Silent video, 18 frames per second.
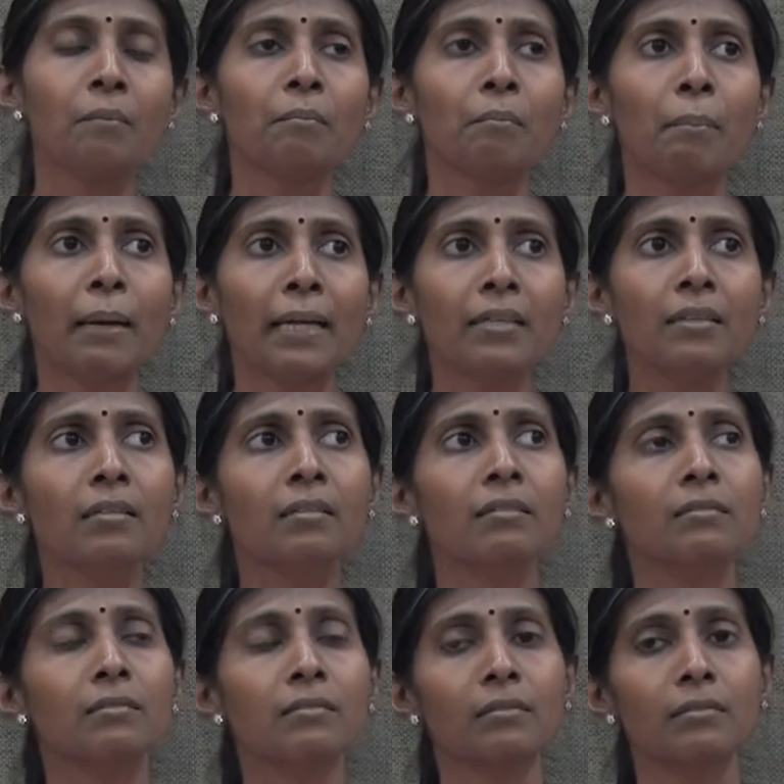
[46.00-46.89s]
But
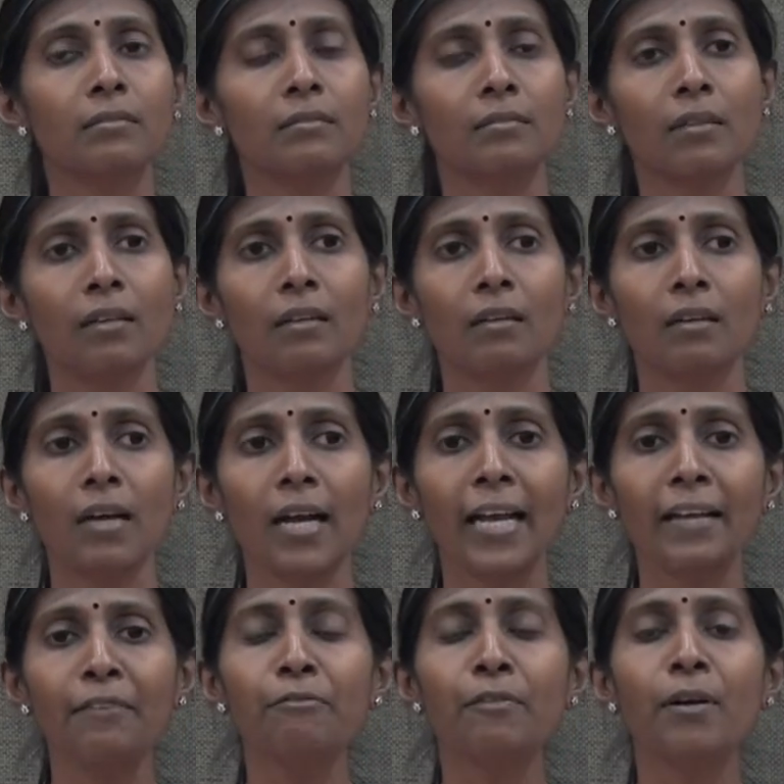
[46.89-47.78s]

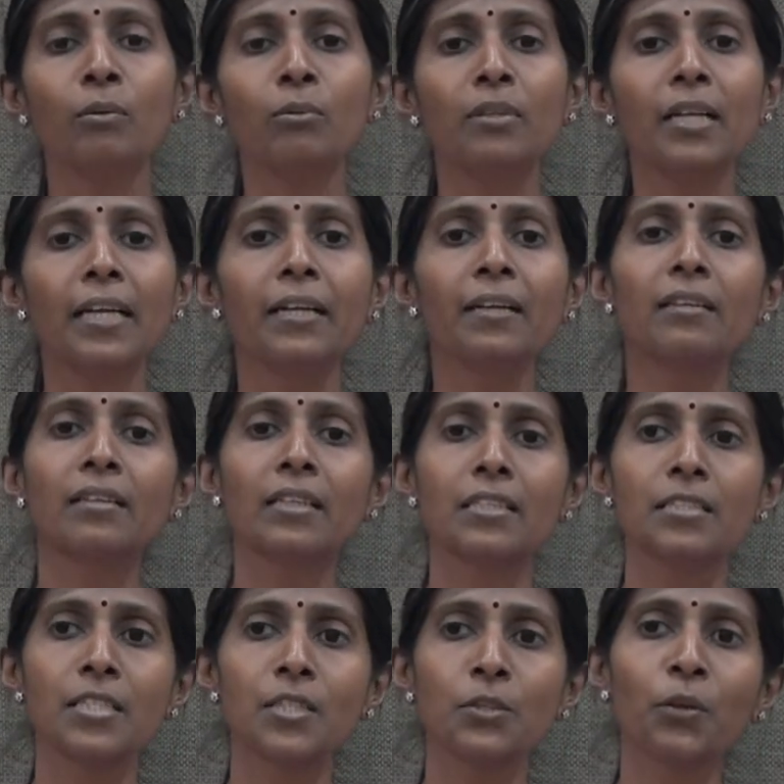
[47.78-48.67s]
I found that
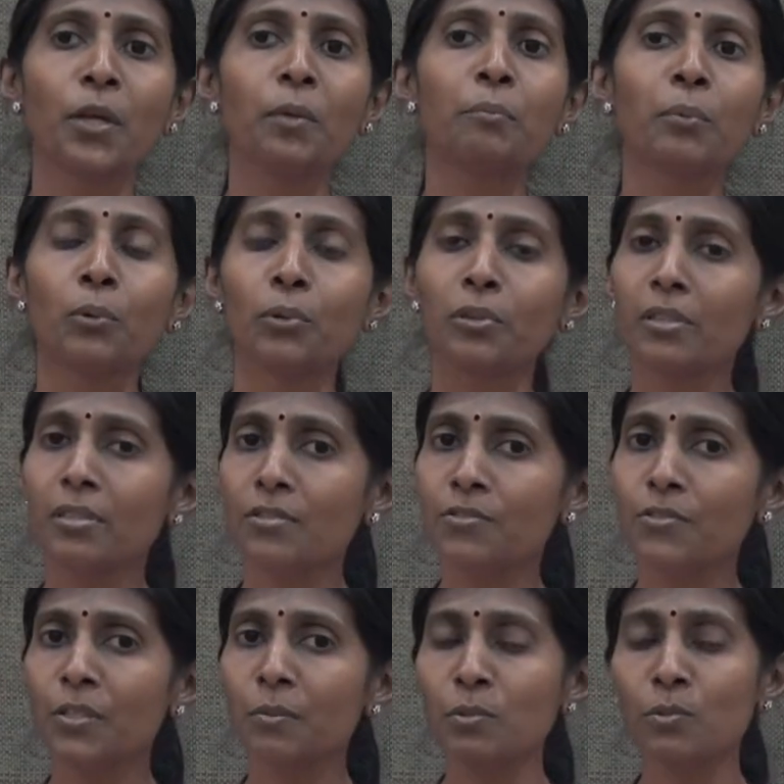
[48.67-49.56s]
continuing both the
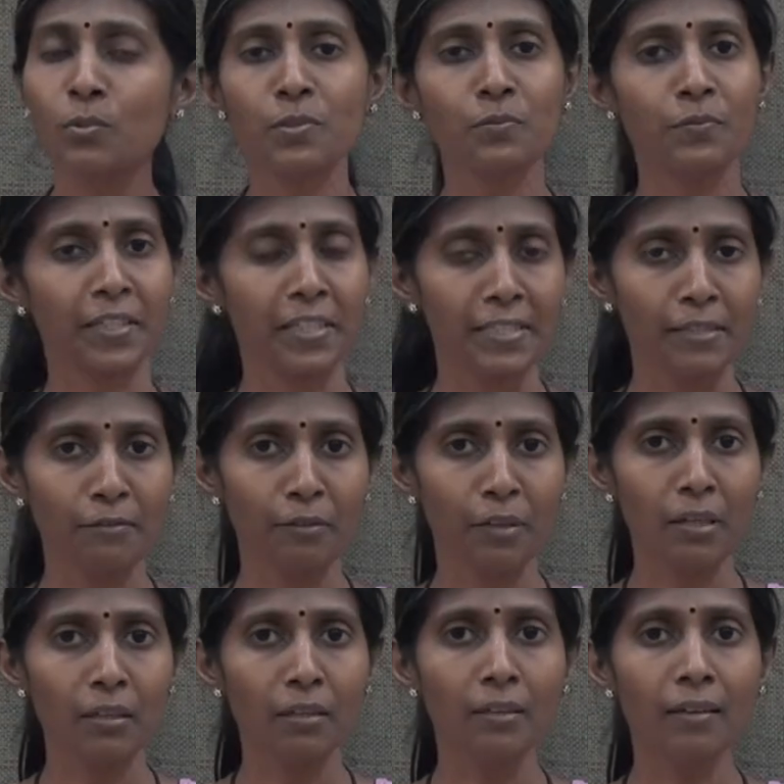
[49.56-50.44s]
streams was very
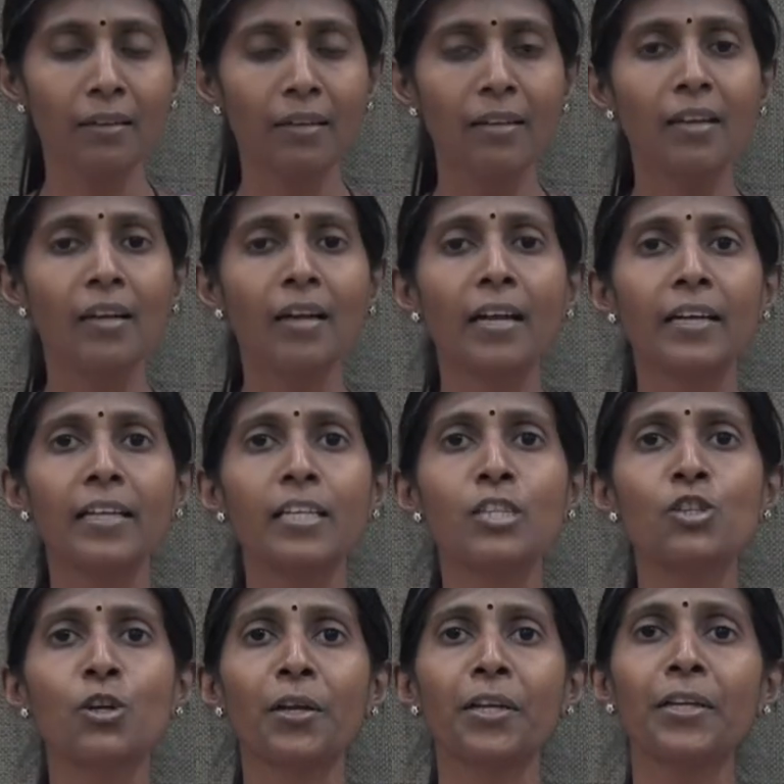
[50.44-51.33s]
difficult, and I
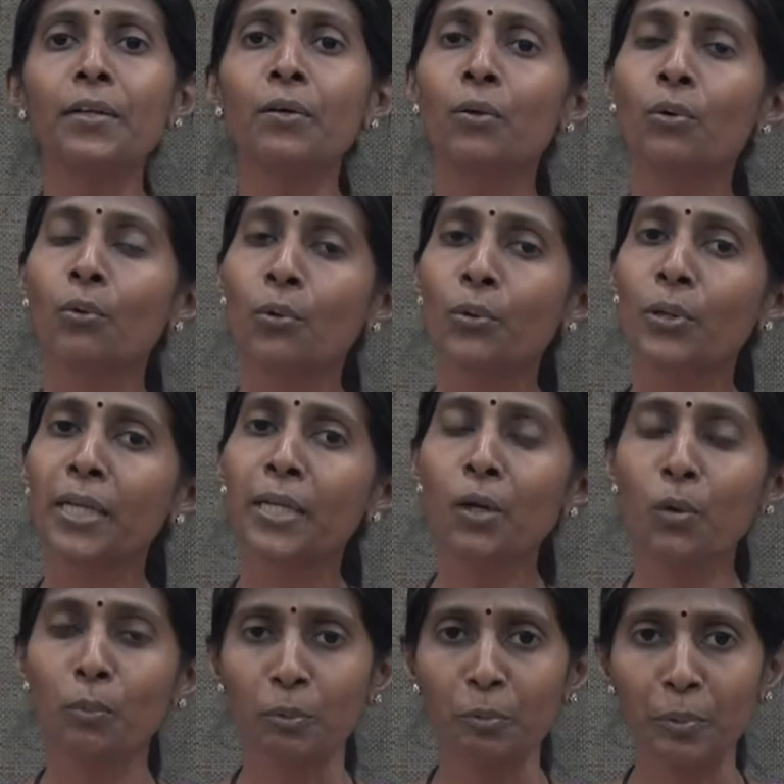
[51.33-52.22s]
joined only
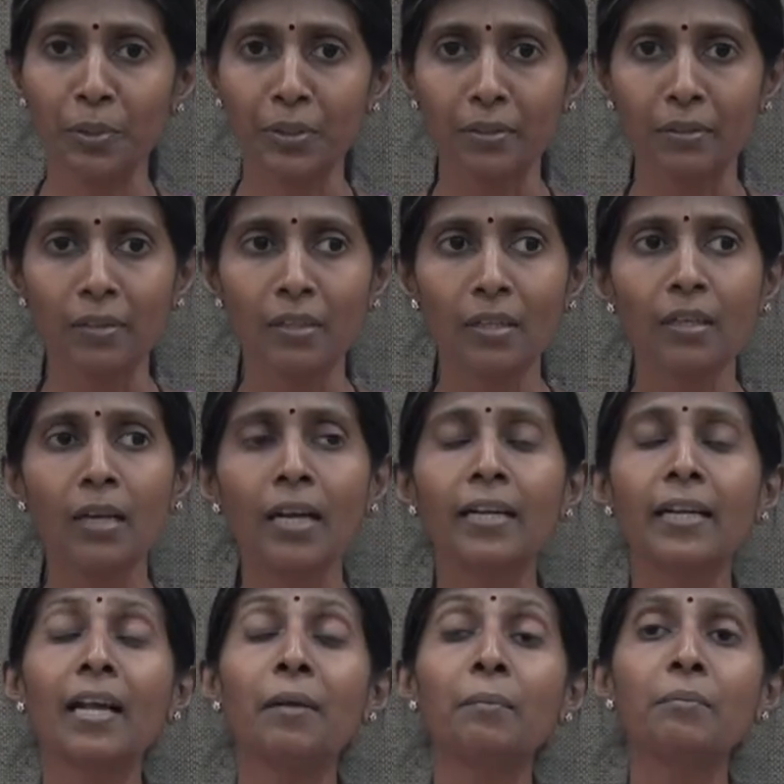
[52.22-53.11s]
homeopathy,
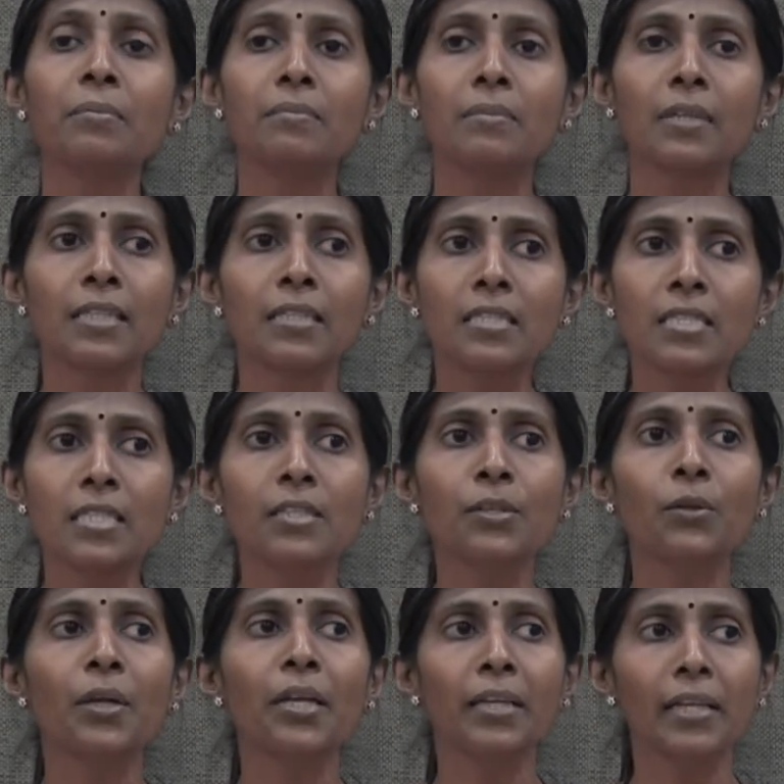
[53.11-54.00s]
and I am
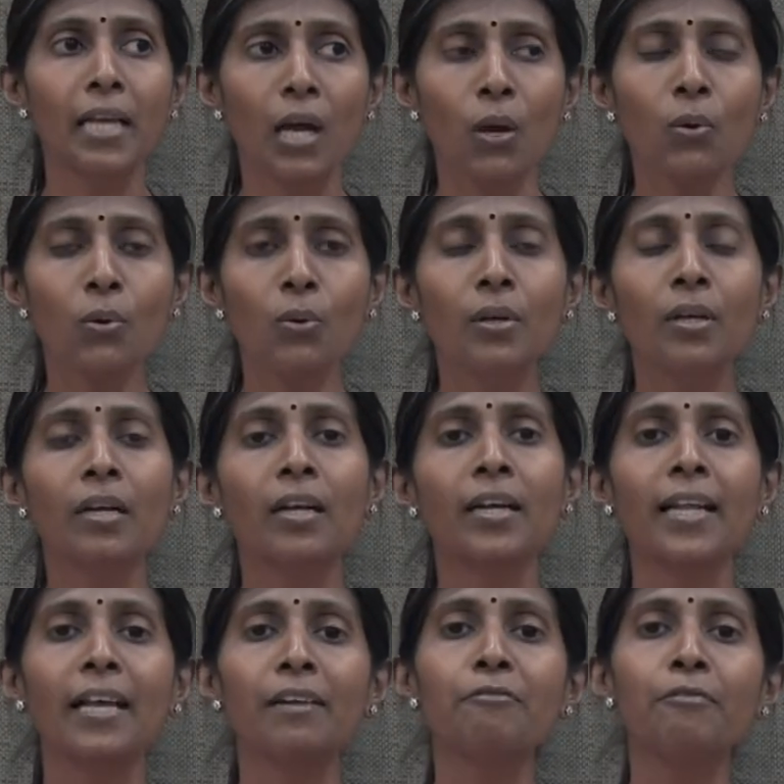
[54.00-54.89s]
continuing now,
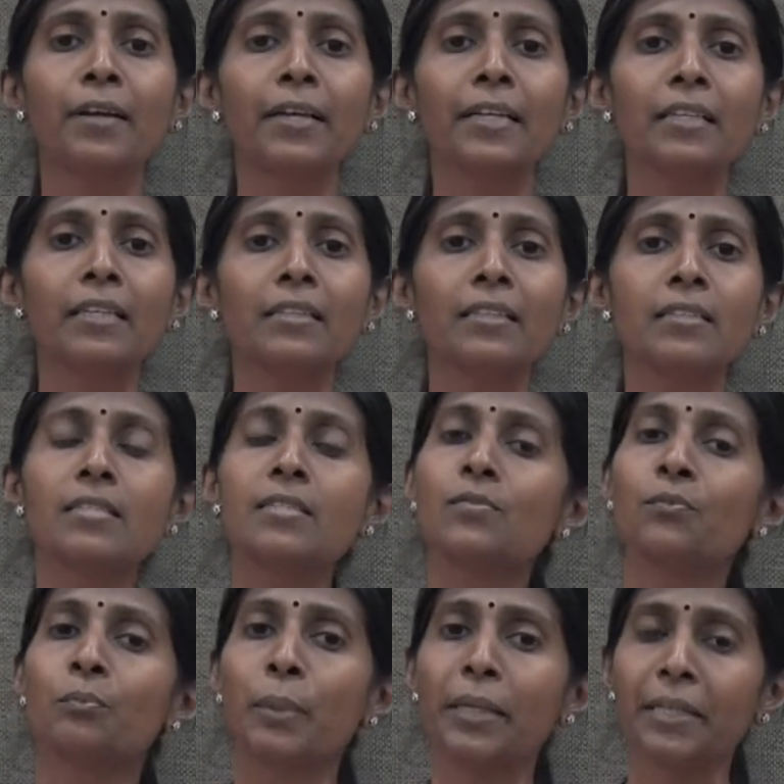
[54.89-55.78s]
and I find that
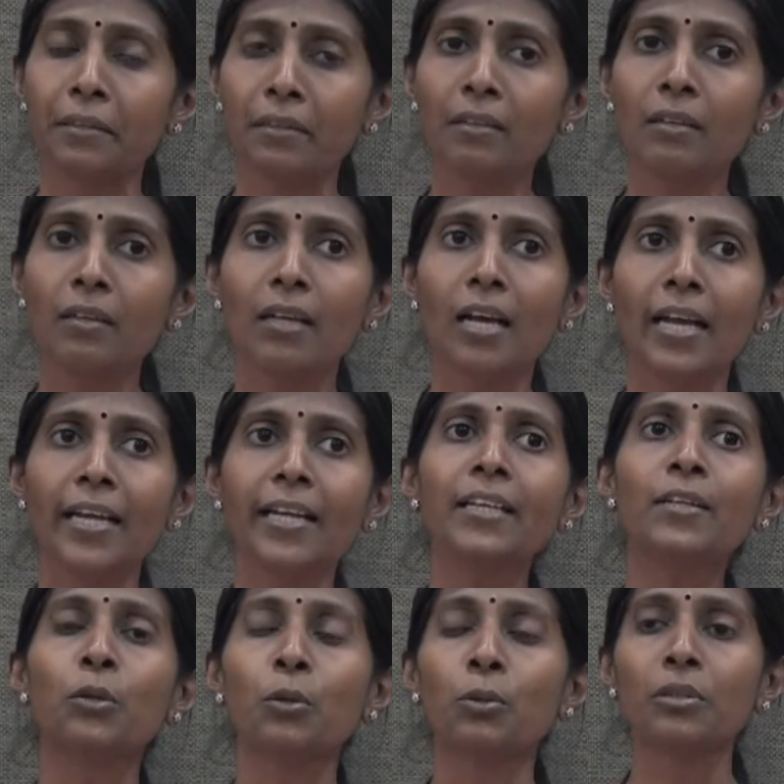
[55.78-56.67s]
it's better
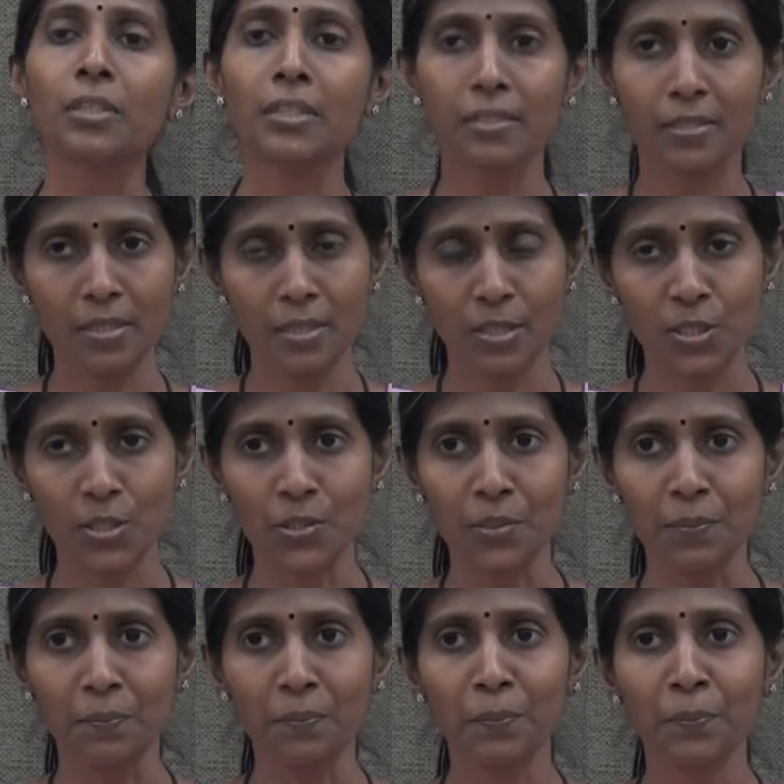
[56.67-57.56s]
I took this
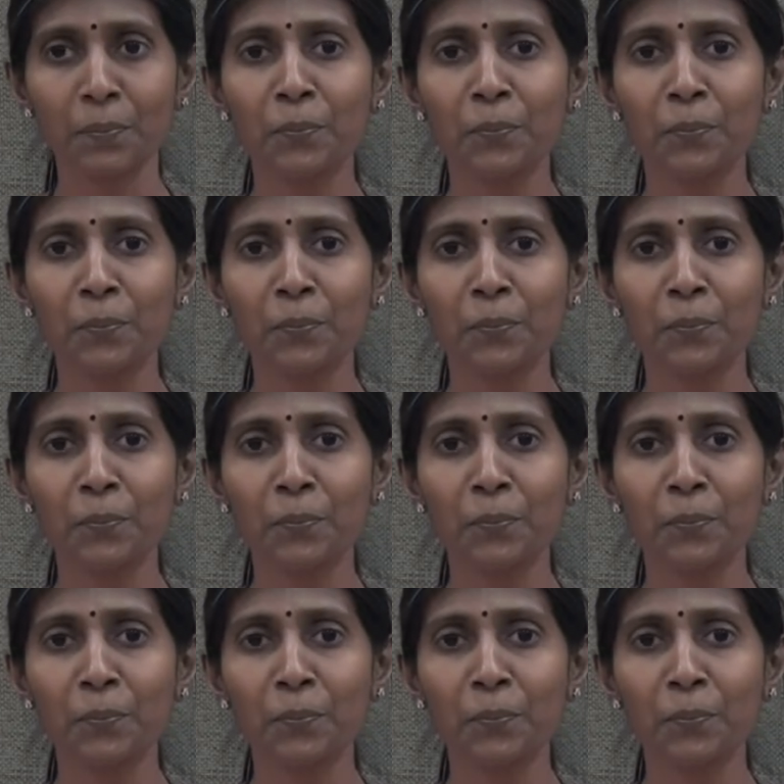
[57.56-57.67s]
decision.